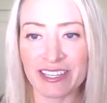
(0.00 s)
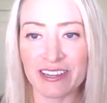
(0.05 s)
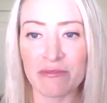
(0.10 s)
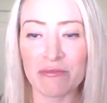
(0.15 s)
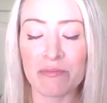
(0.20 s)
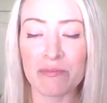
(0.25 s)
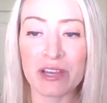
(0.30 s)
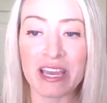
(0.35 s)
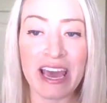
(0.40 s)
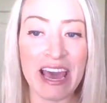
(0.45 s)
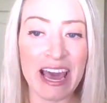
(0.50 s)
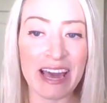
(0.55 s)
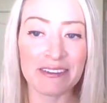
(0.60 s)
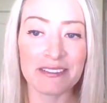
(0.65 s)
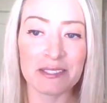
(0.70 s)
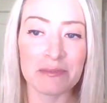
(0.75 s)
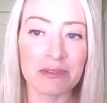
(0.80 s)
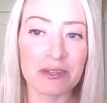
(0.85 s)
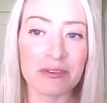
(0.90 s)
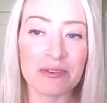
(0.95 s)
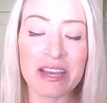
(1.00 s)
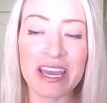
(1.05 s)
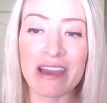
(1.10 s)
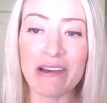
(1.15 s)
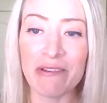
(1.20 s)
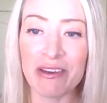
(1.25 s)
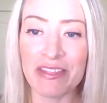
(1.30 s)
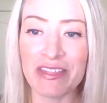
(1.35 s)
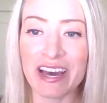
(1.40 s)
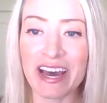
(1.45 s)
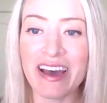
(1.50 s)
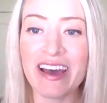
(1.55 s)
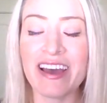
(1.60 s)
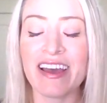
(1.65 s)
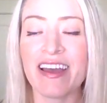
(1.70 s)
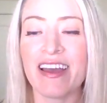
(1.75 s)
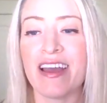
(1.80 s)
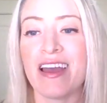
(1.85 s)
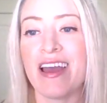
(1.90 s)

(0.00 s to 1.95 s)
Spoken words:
And we have to be okay with that.